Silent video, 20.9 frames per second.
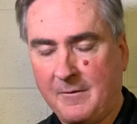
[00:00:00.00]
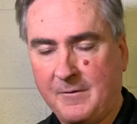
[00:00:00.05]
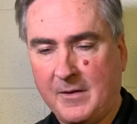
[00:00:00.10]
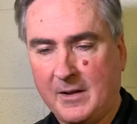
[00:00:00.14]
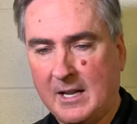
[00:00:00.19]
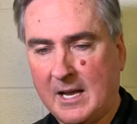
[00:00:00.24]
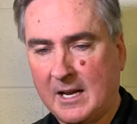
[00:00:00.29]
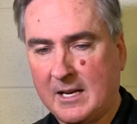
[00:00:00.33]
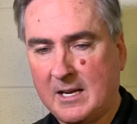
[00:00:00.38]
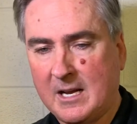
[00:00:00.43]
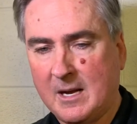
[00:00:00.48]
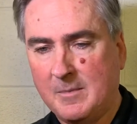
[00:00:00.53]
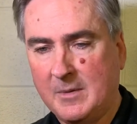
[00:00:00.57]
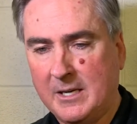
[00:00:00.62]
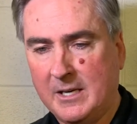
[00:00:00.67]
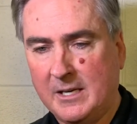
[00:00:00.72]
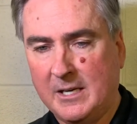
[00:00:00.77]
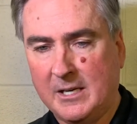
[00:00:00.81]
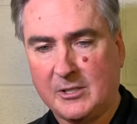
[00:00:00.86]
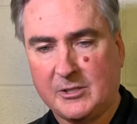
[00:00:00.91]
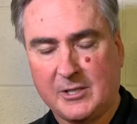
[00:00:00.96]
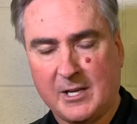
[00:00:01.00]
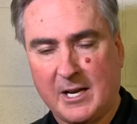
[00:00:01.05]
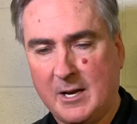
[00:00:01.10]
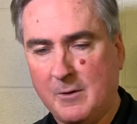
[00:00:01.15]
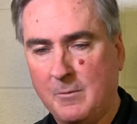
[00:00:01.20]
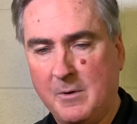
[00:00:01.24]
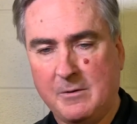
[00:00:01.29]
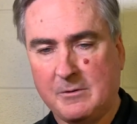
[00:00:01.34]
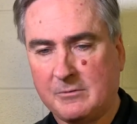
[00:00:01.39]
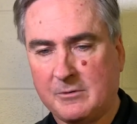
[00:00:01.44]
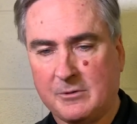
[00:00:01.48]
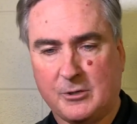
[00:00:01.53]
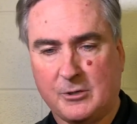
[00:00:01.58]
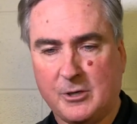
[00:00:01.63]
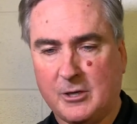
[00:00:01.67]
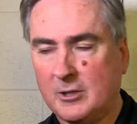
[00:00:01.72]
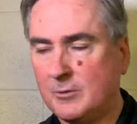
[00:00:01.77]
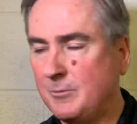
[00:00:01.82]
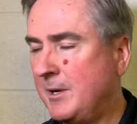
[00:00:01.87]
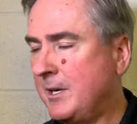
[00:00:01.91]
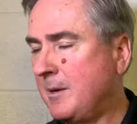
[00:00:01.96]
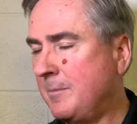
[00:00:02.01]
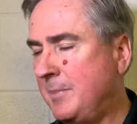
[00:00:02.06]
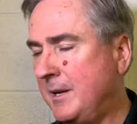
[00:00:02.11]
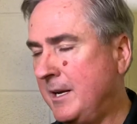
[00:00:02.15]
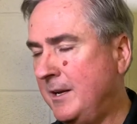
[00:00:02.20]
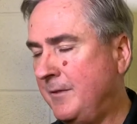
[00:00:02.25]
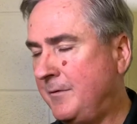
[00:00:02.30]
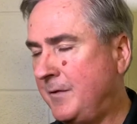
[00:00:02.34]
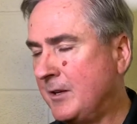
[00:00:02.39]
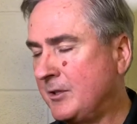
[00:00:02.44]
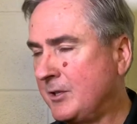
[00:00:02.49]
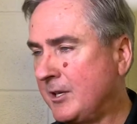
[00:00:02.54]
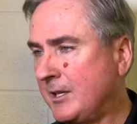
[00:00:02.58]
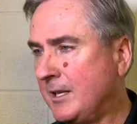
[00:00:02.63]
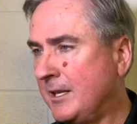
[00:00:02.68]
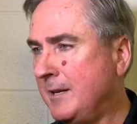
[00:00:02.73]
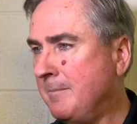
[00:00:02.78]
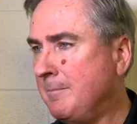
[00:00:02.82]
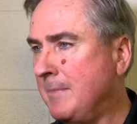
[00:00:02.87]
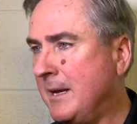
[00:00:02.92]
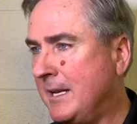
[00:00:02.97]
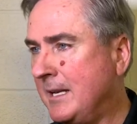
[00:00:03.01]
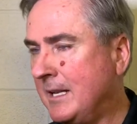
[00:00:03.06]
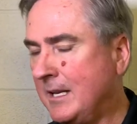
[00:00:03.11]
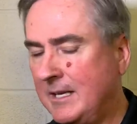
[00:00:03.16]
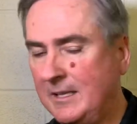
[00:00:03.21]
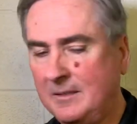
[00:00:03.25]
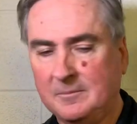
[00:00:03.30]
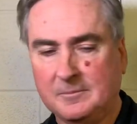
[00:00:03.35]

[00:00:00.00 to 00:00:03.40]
I felt like coming in this thing, we were as good as we could be physically, mentally,